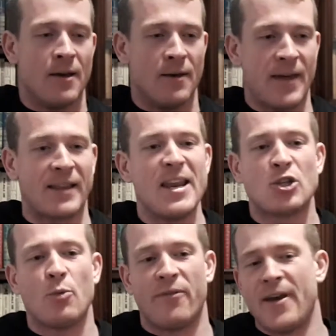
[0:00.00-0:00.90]
that
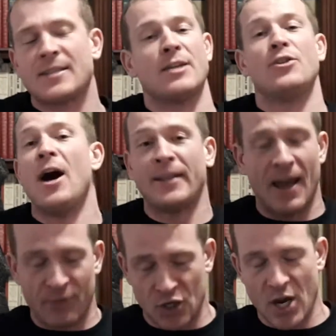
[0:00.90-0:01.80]
needs to be fixed and not
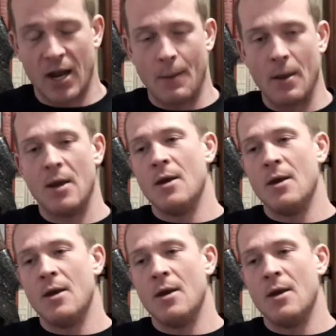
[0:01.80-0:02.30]
have the shakeup.